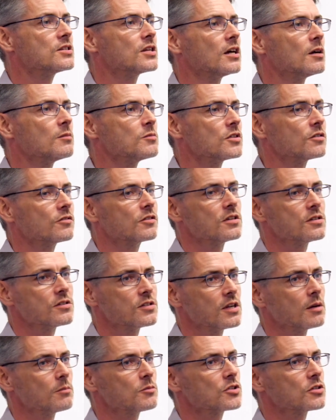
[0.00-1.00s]
terms of
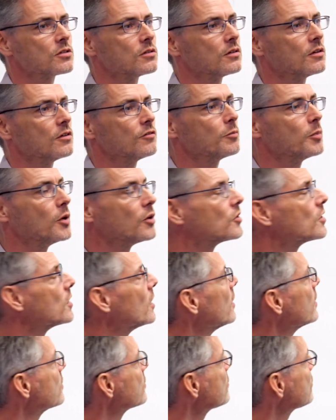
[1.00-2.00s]
consumption of
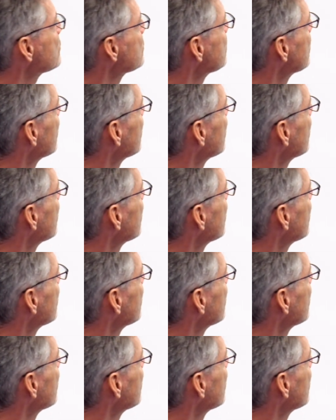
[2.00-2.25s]
podcasts.